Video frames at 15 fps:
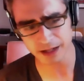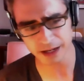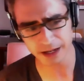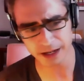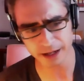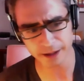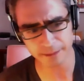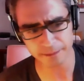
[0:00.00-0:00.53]

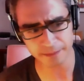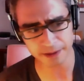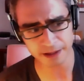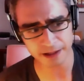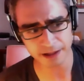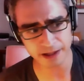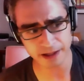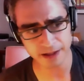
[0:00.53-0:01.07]

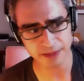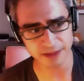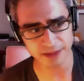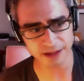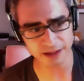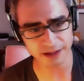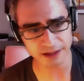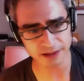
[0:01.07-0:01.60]

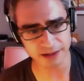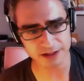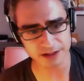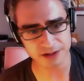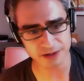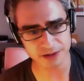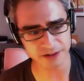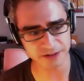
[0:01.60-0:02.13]
The sort